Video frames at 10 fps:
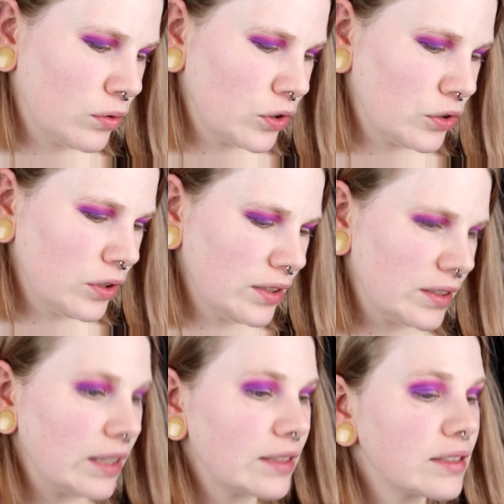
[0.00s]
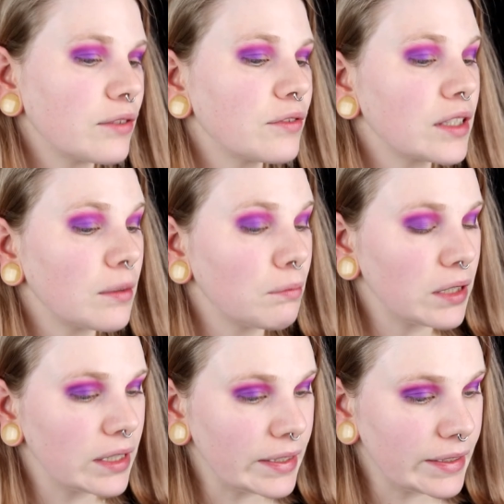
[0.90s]
Or should I take something
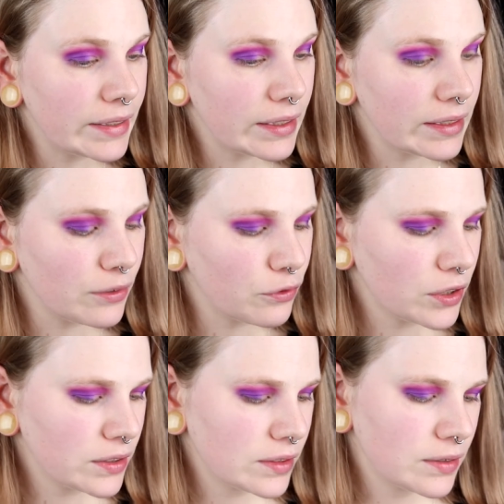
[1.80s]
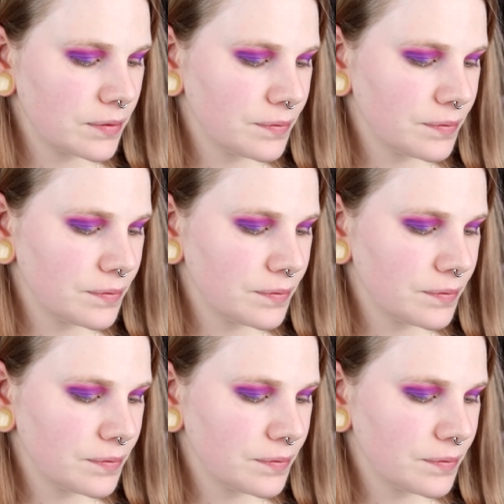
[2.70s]
completely different?